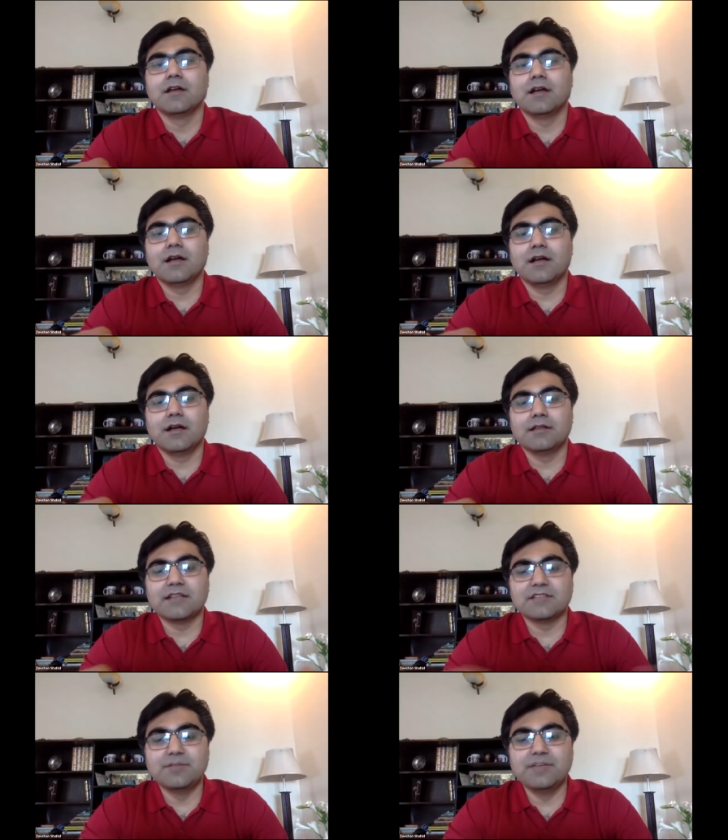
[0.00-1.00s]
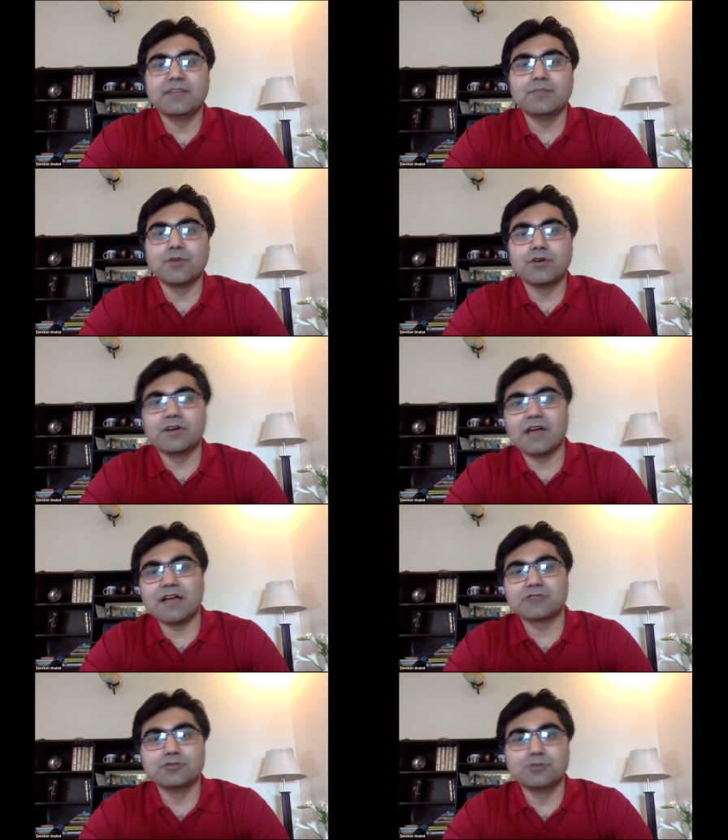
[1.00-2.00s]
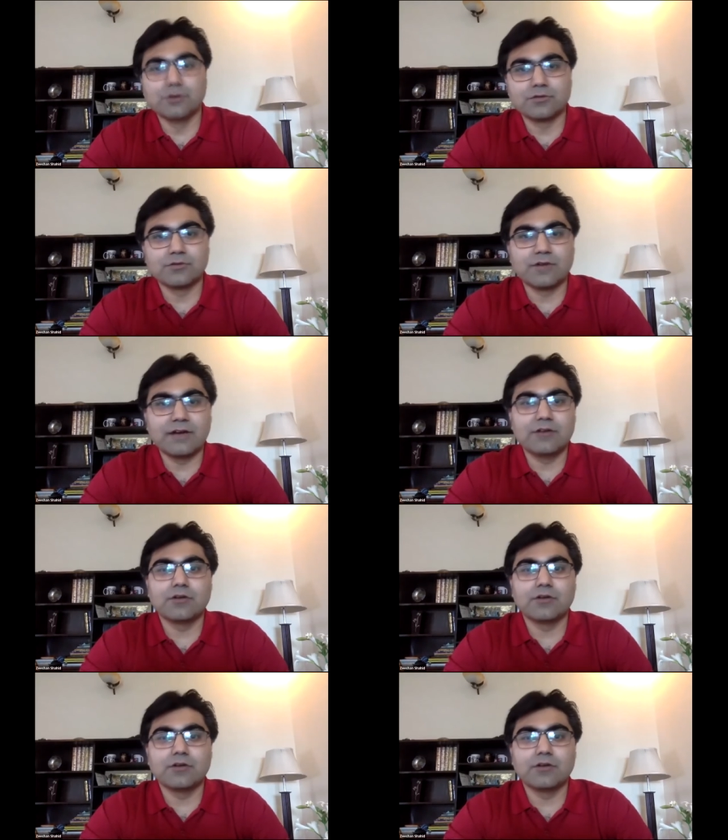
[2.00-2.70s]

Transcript: uh, that's being imported has to go through, right?